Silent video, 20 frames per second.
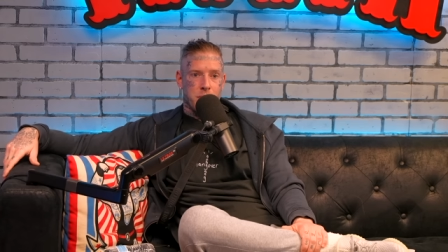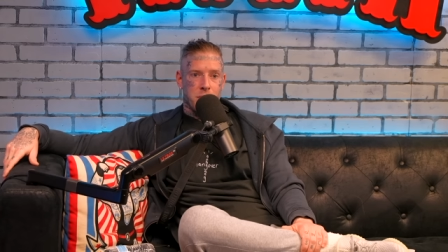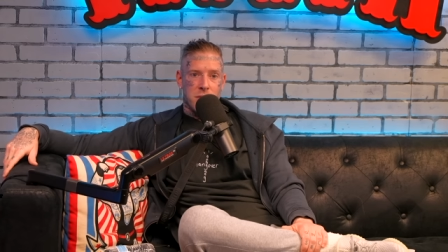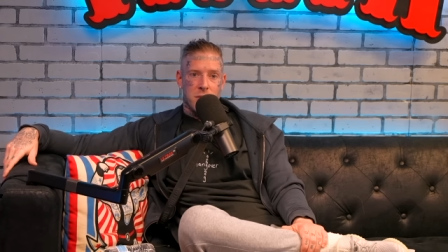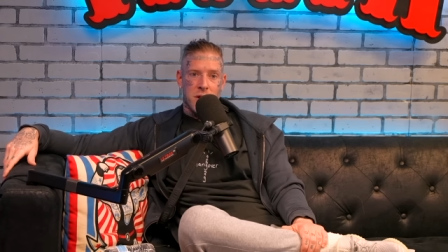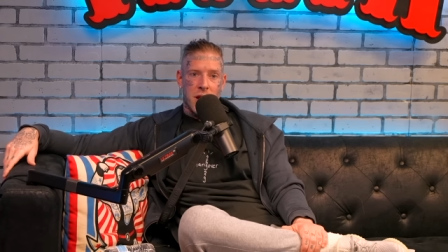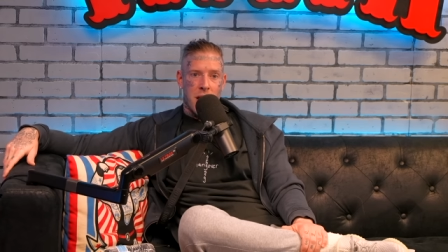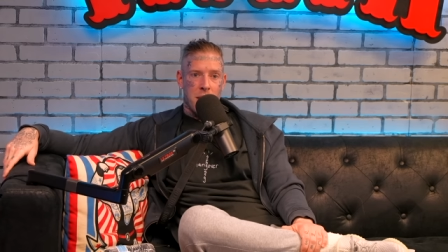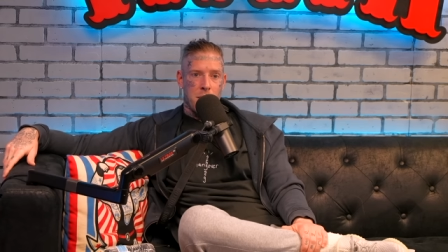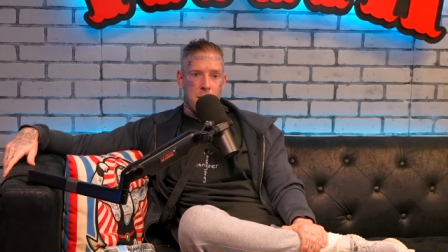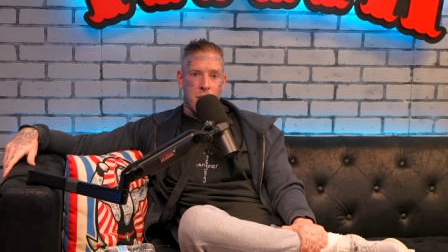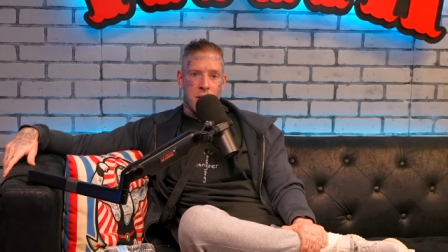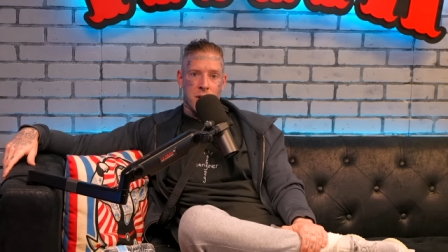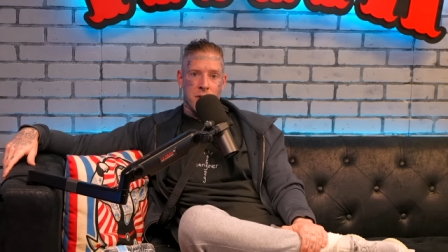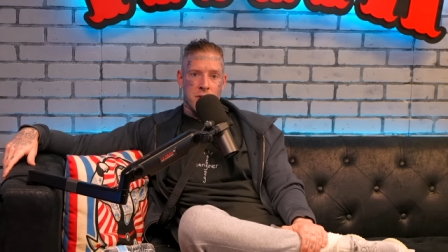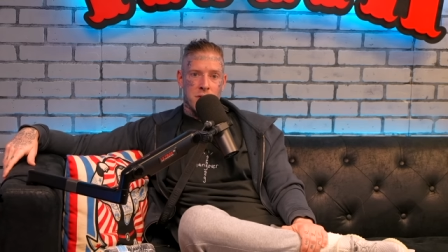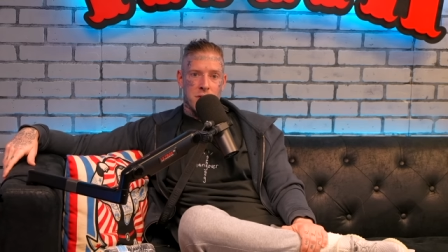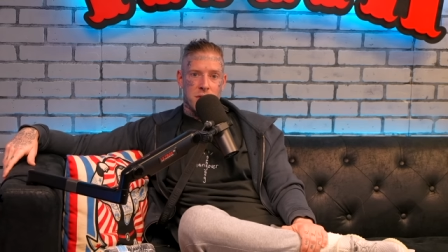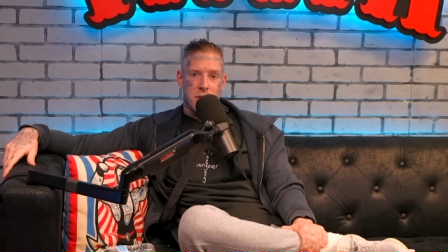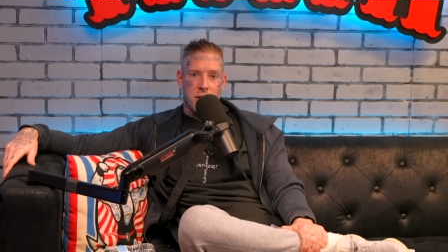10
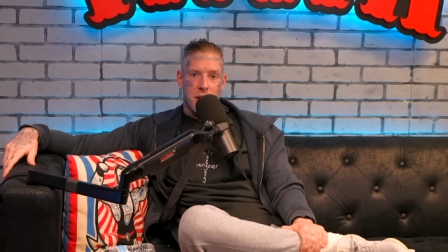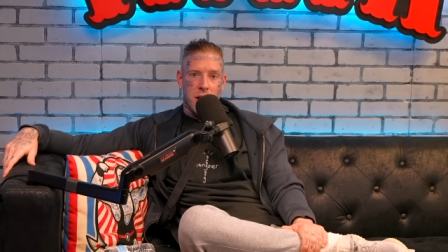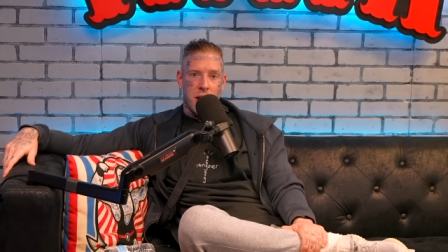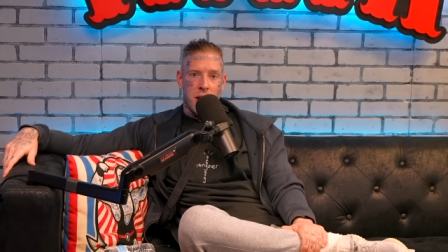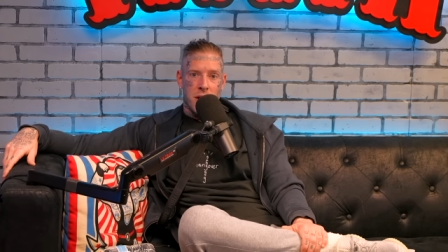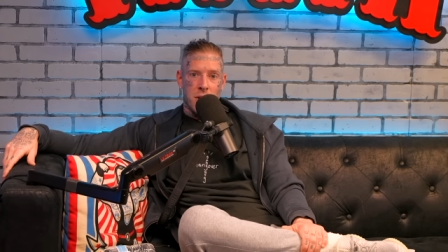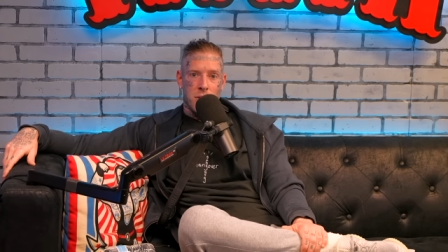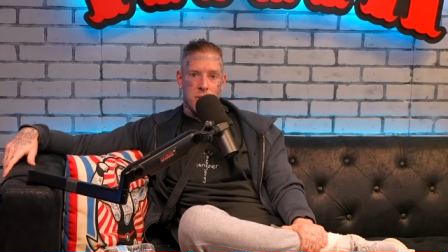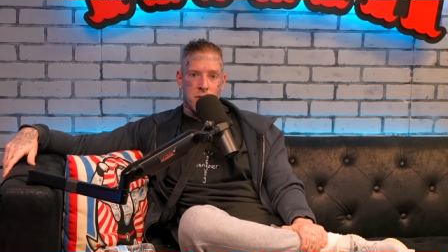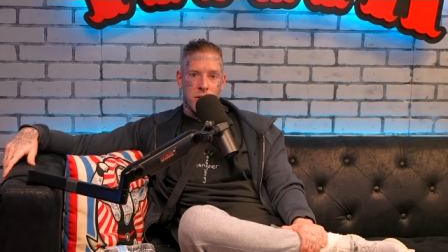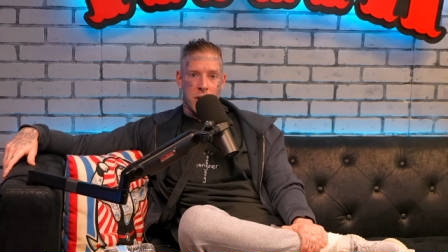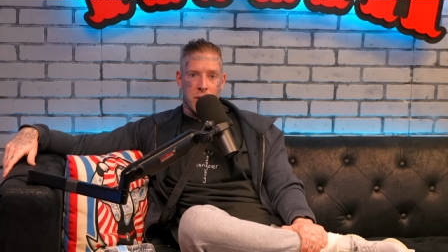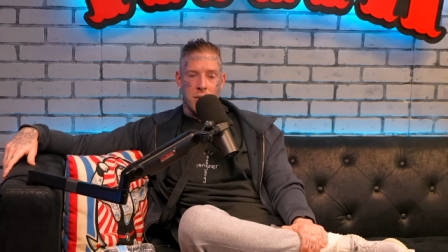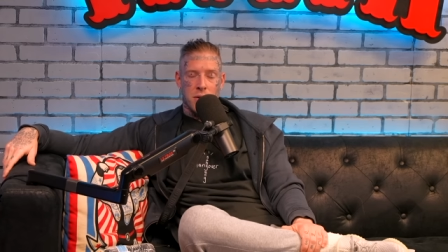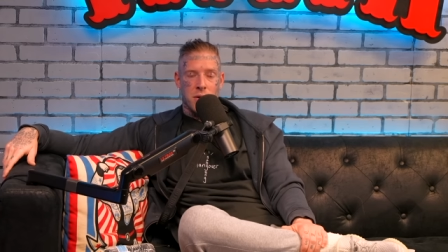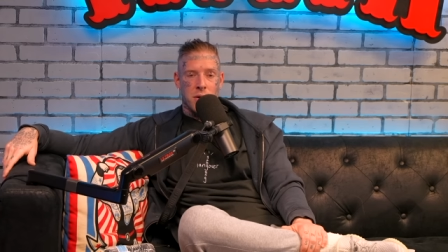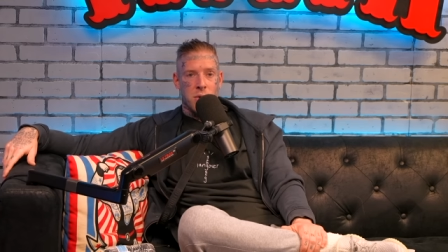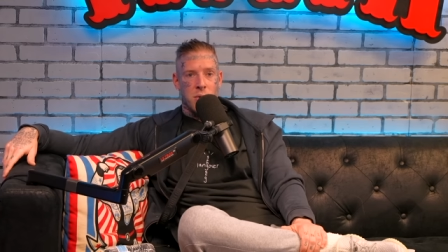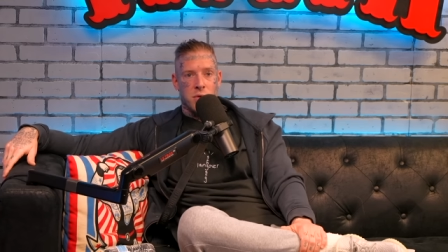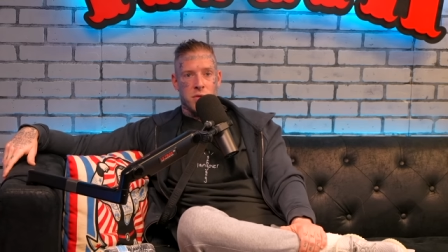months and it was like
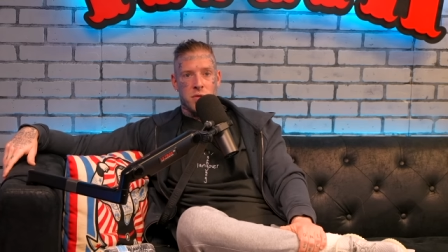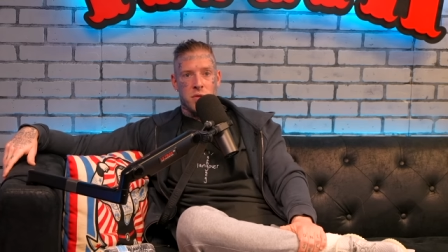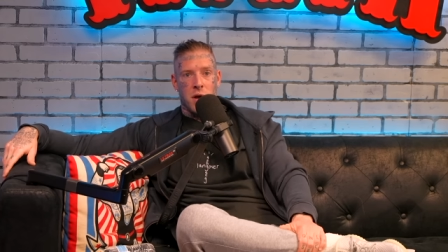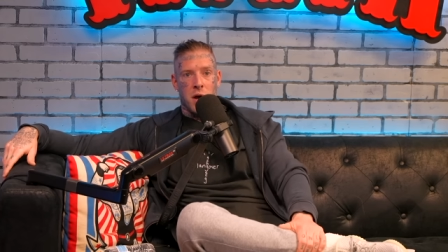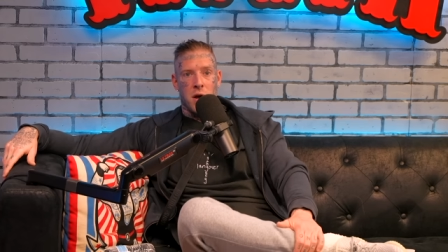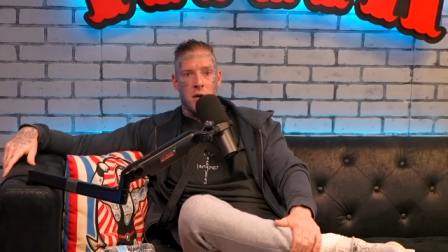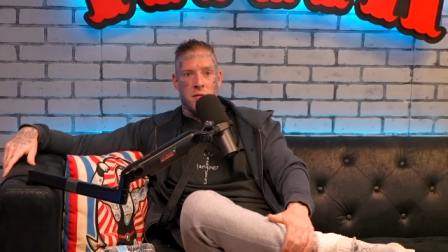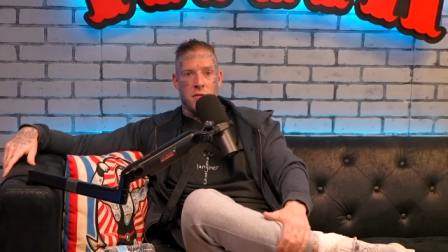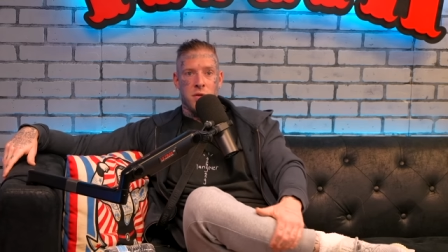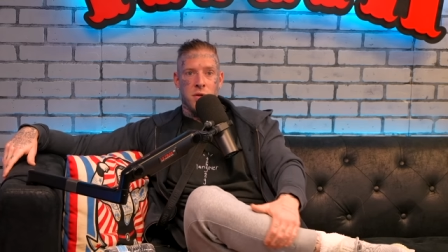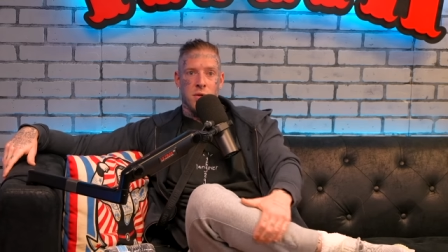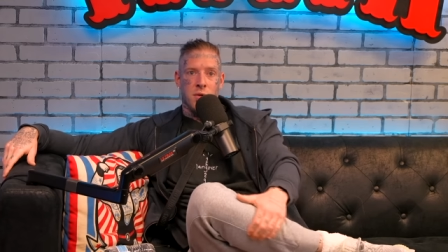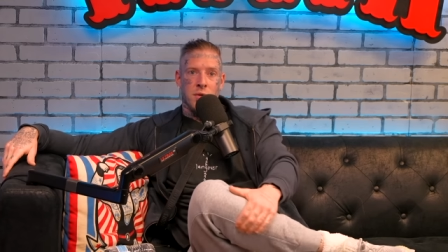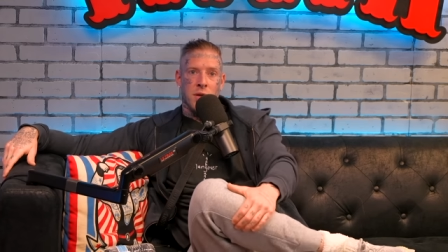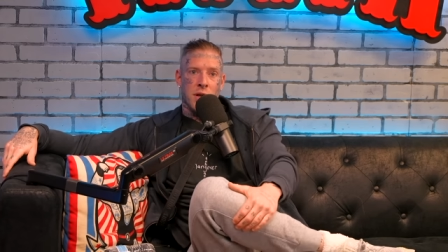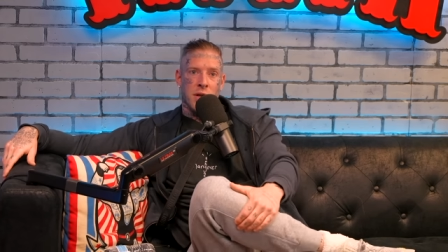it was tough, dude.